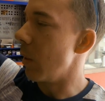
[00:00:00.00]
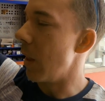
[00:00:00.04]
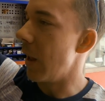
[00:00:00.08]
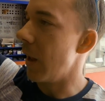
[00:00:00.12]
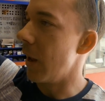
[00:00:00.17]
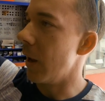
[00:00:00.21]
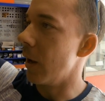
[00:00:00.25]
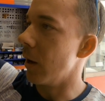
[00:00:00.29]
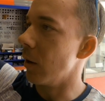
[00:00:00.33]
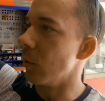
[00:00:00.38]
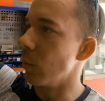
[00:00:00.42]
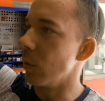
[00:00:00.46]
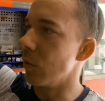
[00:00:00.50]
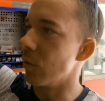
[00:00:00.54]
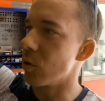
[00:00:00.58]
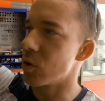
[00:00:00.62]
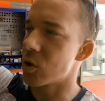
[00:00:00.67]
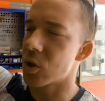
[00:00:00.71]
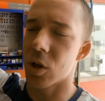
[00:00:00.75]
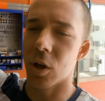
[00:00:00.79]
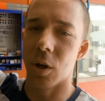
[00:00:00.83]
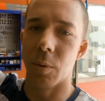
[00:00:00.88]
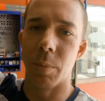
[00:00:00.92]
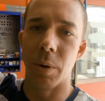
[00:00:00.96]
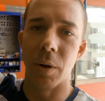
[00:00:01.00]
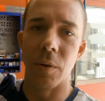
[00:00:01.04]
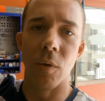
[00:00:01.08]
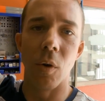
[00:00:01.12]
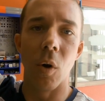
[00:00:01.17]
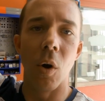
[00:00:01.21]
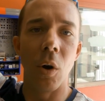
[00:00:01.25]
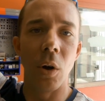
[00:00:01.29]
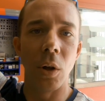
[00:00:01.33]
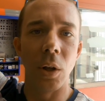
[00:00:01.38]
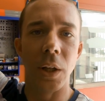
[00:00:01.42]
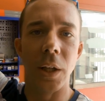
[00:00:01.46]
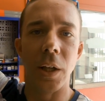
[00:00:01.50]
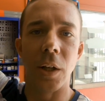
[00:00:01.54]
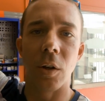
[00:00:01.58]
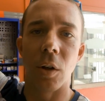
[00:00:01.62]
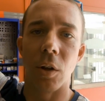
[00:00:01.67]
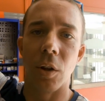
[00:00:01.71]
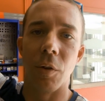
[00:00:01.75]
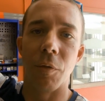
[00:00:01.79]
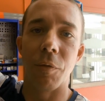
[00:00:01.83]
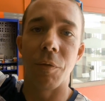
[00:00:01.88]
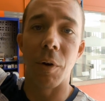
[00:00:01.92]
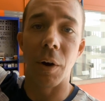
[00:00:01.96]
And we've also got a bit of an oil leak
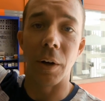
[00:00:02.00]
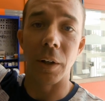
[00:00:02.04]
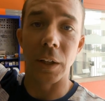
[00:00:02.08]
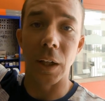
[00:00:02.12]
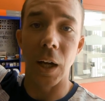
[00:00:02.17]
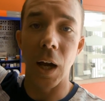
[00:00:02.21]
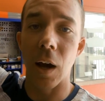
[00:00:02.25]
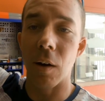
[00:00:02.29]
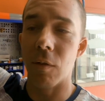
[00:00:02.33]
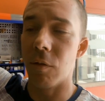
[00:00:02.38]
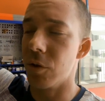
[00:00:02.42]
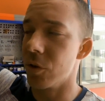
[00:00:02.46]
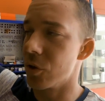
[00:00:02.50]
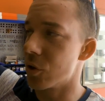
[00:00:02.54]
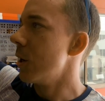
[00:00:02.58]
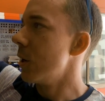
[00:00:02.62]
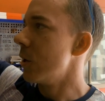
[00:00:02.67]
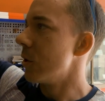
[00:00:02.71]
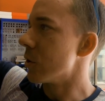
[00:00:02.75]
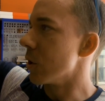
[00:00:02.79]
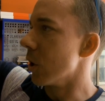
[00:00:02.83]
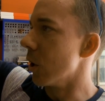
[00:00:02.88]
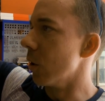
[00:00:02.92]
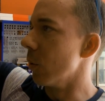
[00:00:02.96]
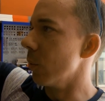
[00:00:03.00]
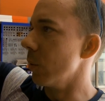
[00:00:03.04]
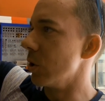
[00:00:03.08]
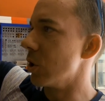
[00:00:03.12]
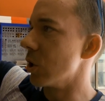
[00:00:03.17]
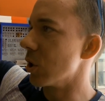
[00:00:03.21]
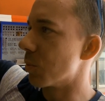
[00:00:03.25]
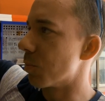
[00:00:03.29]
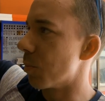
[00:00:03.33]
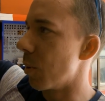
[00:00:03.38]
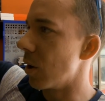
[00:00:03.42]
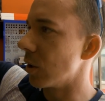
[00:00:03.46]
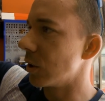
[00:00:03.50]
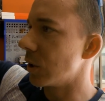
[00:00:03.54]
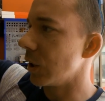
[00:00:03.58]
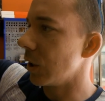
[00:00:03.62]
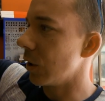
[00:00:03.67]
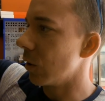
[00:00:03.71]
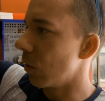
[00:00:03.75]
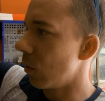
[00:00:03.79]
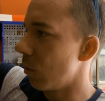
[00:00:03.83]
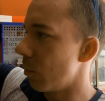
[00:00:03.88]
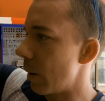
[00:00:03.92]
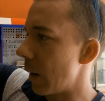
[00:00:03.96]
on the front covers. So we're just
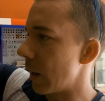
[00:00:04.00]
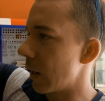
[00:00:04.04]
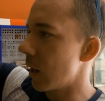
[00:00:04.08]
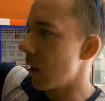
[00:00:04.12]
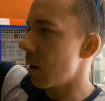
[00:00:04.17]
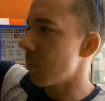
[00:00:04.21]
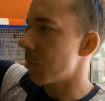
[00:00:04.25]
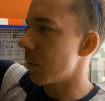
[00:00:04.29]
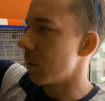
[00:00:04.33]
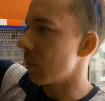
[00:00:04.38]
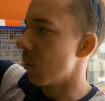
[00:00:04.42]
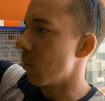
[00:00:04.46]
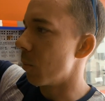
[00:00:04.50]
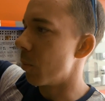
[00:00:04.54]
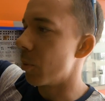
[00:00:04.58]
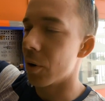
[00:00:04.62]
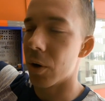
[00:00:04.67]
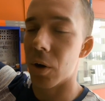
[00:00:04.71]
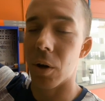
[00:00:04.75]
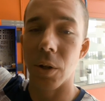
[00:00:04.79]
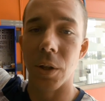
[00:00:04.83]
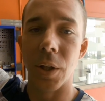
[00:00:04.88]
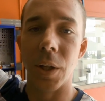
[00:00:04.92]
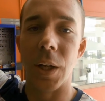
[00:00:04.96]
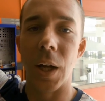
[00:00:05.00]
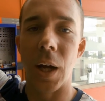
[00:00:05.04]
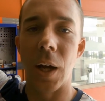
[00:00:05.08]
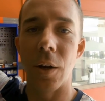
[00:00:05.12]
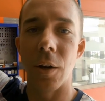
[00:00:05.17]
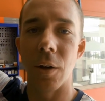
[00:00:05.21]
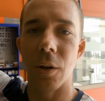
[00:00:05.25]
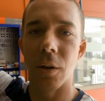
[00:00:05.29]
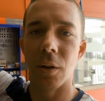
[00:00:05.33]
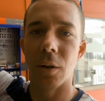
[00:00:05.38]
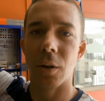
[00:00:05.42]
bolting it all back up and we'll put it on the dyno.